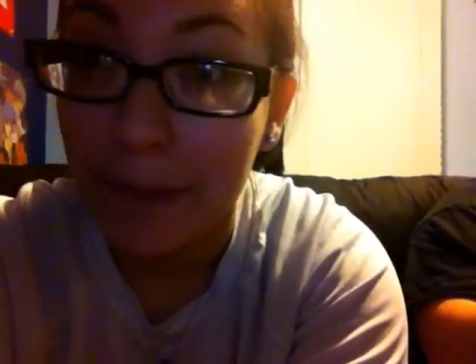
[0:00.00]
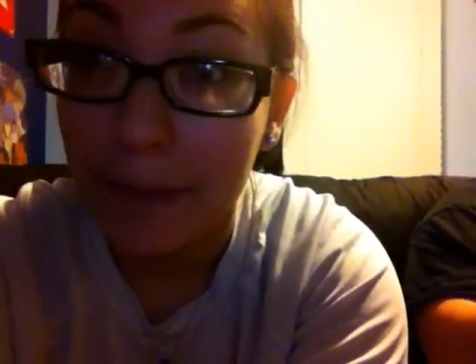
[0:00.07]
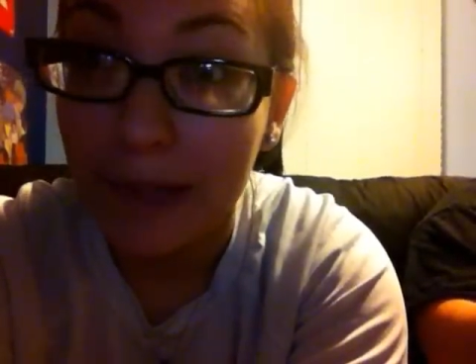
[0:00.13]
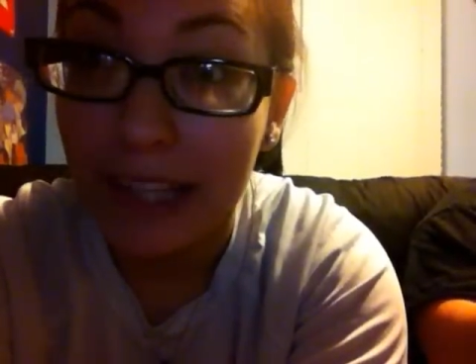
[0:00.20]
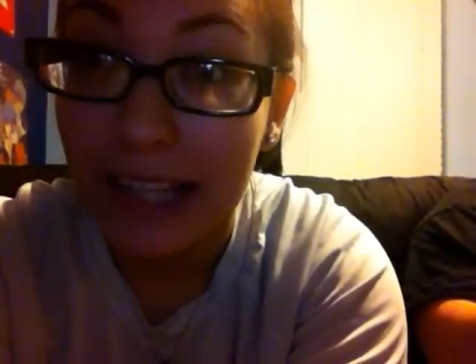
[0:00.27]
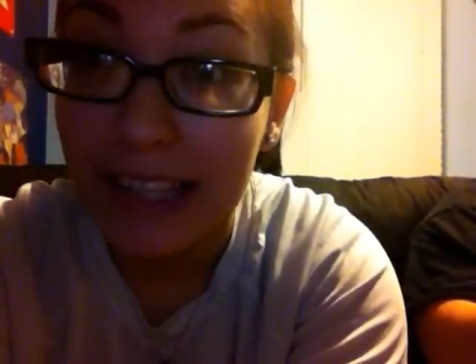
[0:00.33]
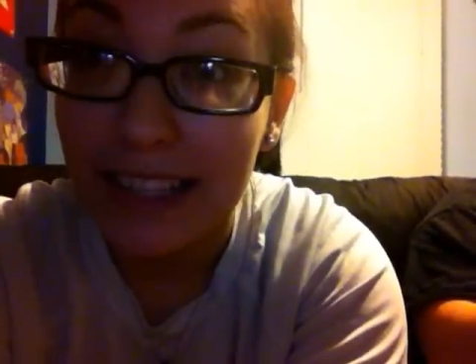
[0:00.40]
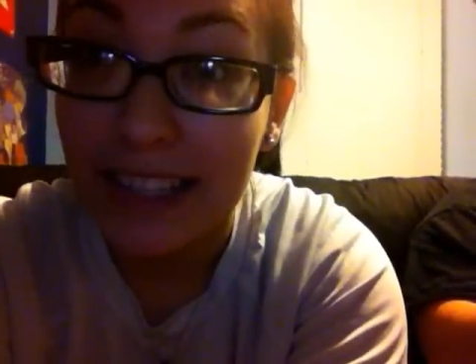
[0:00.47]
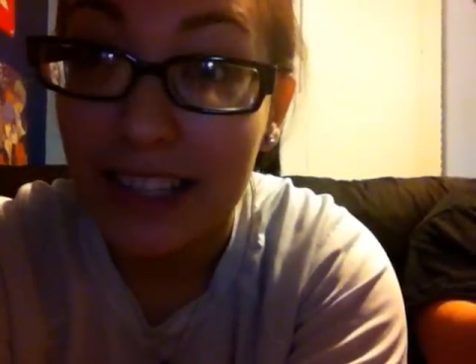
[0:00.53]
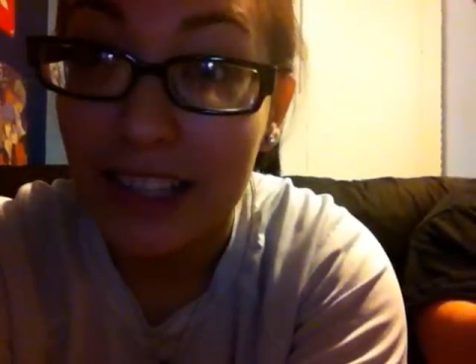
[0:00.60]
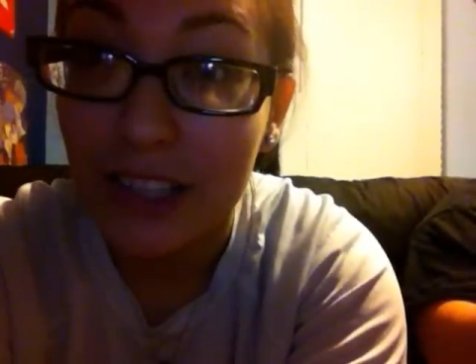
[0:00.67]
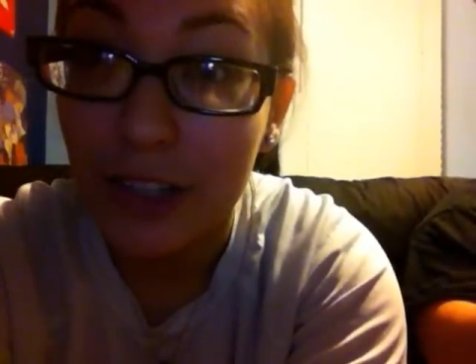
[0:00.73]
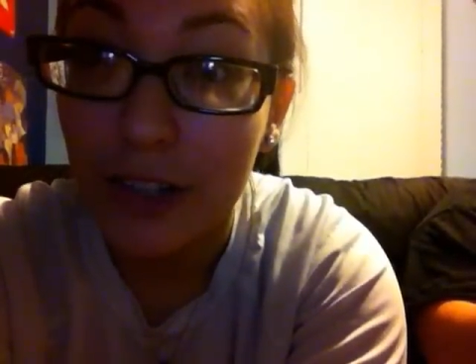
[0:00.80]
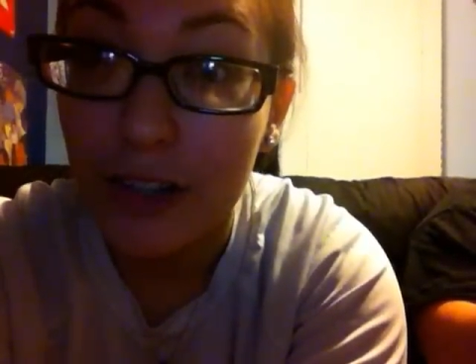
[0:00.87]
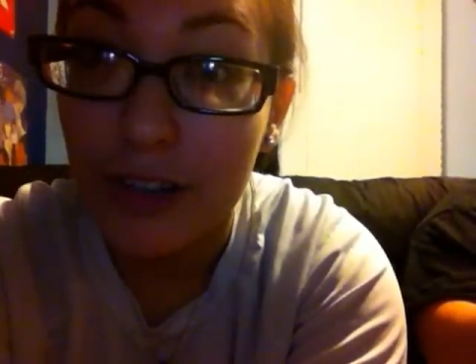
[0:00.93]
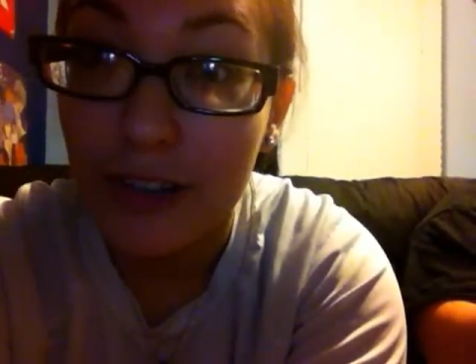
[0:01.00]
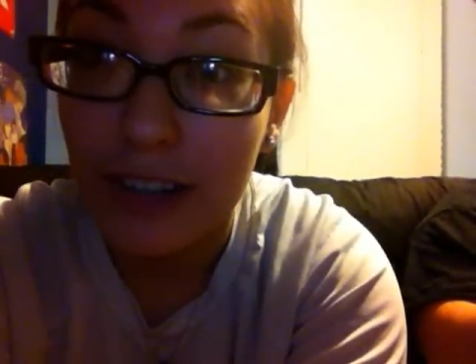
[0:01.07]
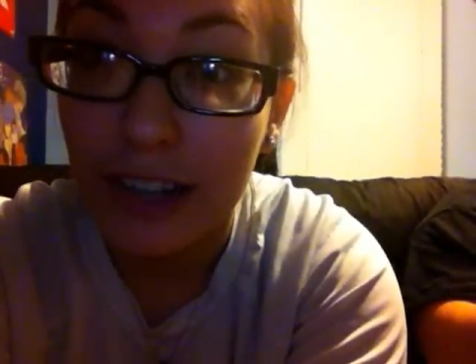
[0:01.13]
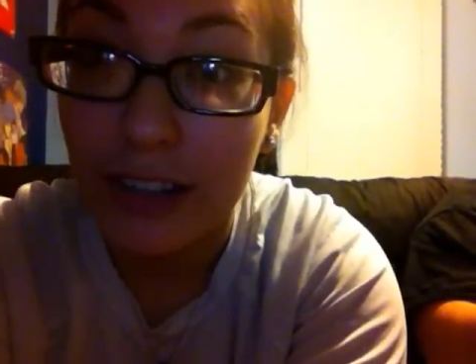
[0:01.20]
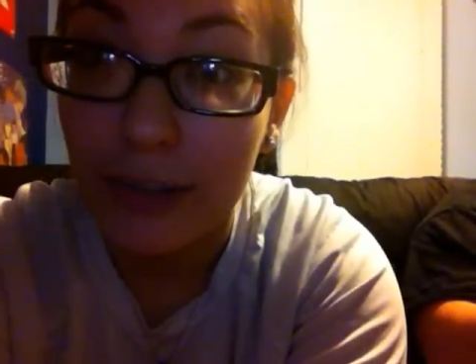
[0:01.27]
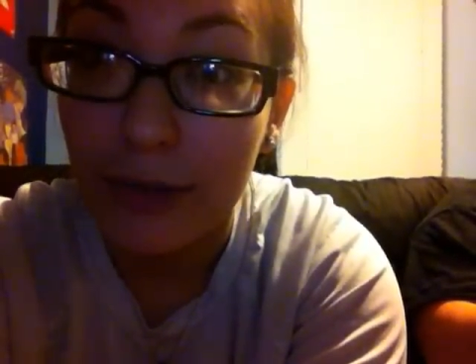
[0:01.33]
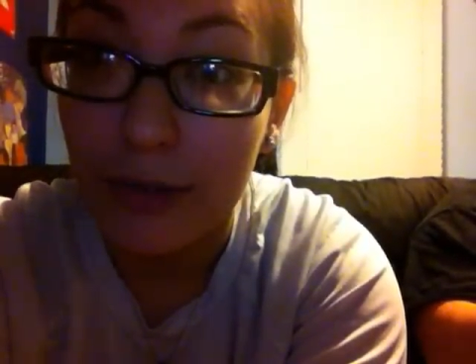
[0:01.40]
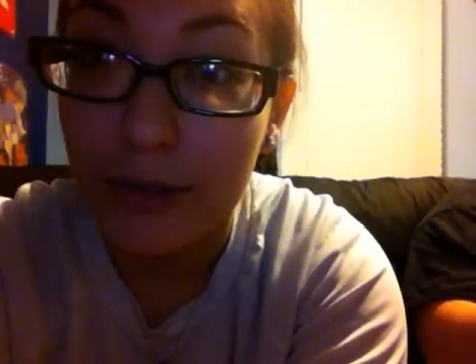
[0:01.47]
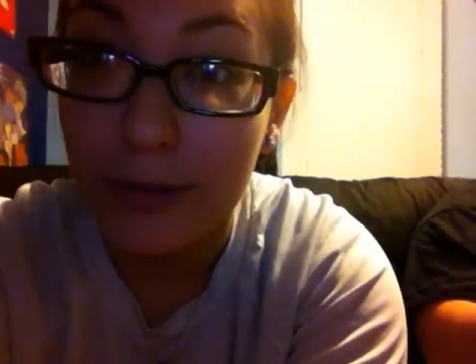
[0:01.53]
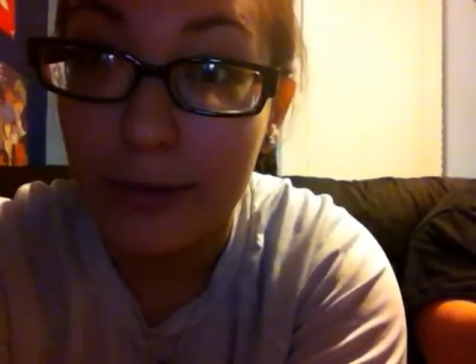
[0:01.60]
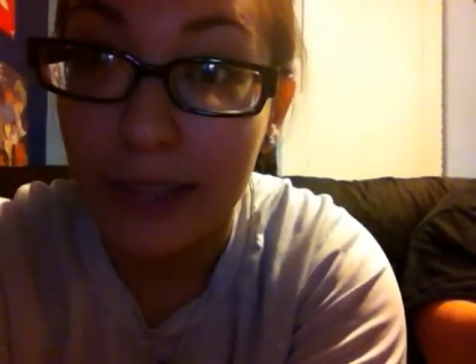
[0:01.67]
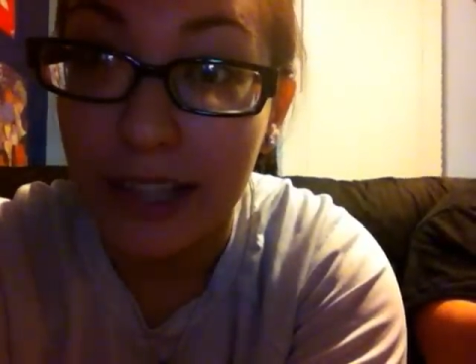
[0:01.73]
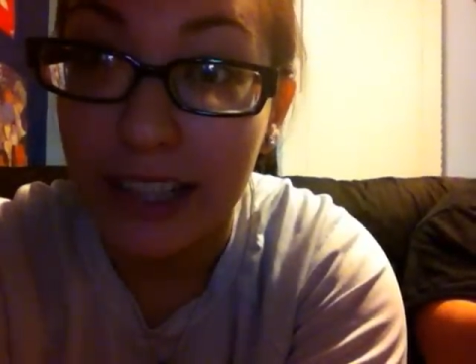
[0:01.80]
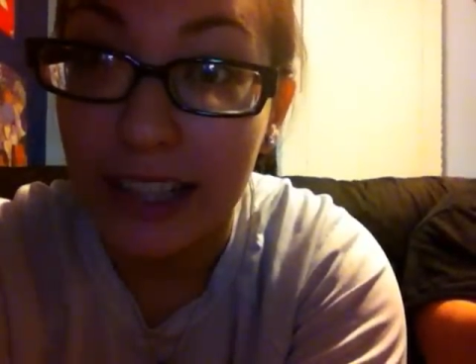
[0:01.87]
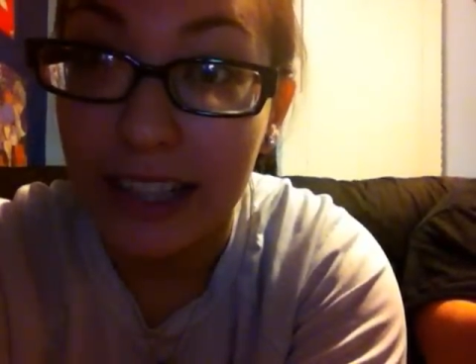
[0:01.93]
But let's show you around the
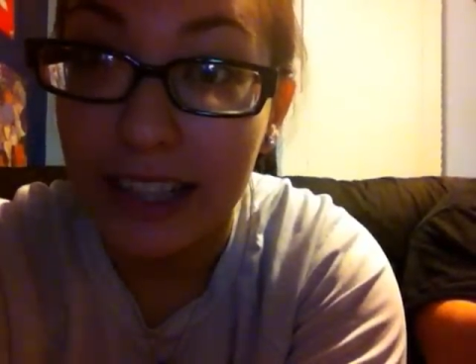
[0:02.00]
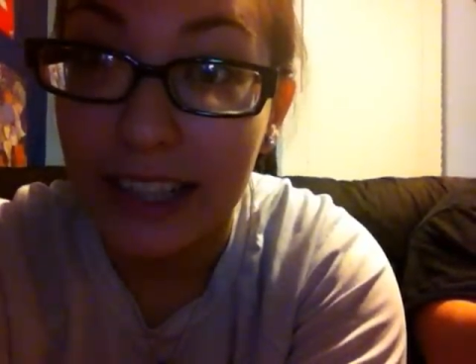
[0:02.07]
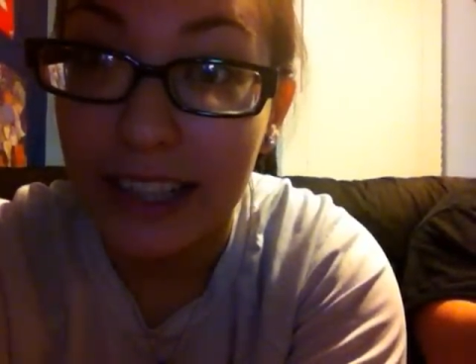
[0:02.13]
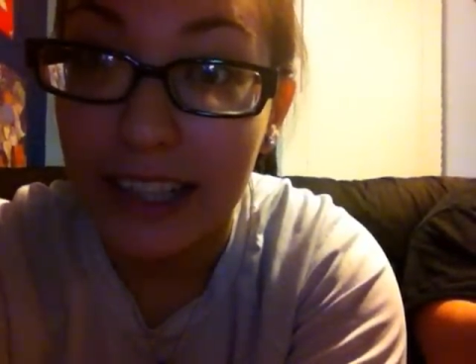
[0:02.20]
room, I